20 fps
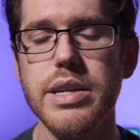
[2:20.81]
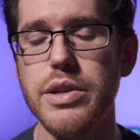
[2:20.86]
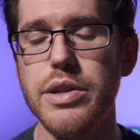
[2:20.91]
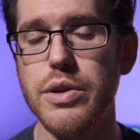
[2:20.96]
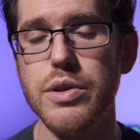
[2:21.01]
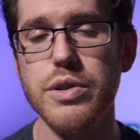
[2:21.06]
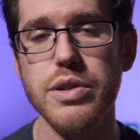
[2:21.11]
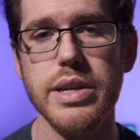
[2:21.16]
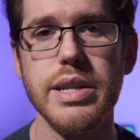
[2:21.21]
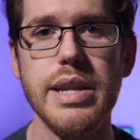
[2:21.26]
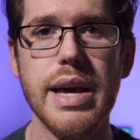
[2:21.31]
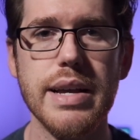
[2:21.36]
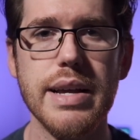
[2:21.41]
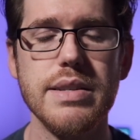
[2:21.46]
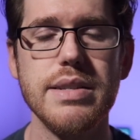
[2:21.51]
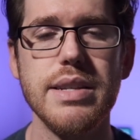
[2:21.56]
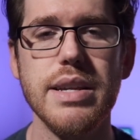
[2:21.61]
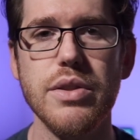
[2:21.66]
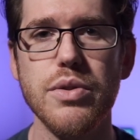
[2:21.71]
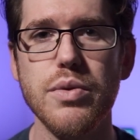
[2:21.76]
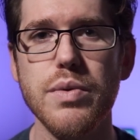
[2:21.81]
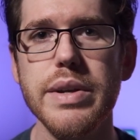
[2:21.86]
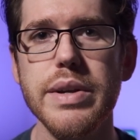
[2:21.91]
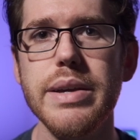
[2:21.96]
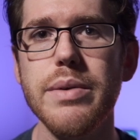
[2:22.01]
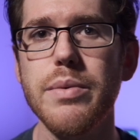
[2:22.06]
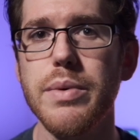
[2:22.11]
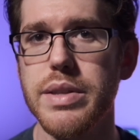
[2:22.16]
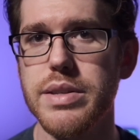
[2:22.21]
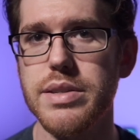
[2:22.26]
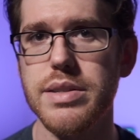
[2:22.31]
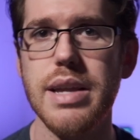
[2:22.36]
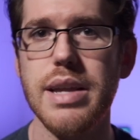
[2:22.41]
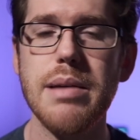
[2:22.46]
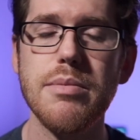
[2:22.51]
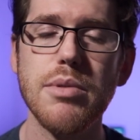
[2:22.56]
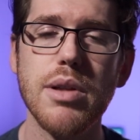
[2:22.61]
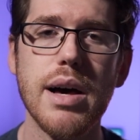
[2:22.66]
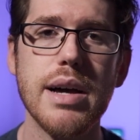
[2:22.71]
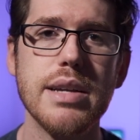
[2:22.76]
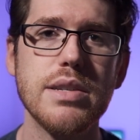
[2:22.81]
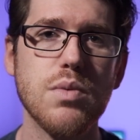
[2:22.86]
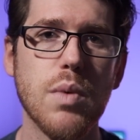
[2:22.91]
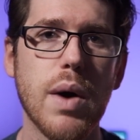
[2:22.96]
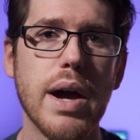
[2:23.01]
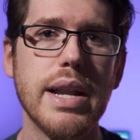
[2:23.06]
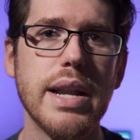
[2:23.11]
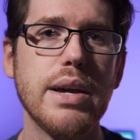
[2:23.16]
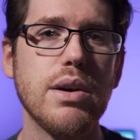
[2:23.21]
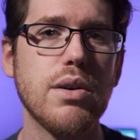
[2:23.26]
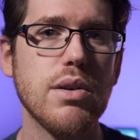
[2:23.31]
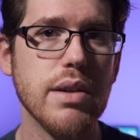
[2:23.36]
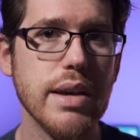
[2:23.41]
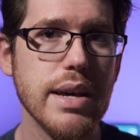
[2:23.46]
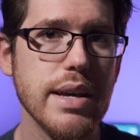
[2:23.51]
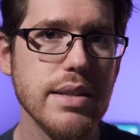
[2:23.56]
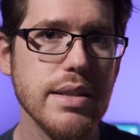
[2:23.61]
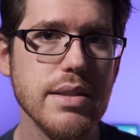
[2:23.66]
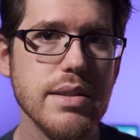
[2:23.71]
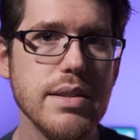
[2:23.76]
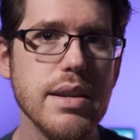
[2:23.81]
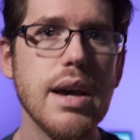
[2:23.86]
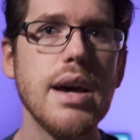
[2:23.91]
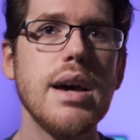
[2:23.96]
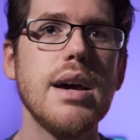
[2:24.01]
usually an X-T3 with a stabilized wide angle lens,